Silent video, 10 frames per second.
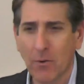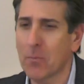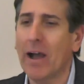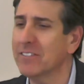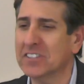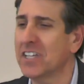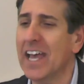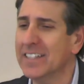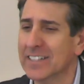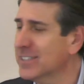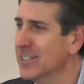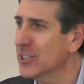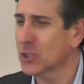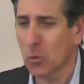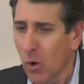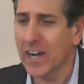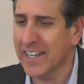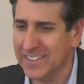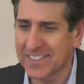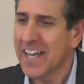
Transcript: were probably saying this in the 20s.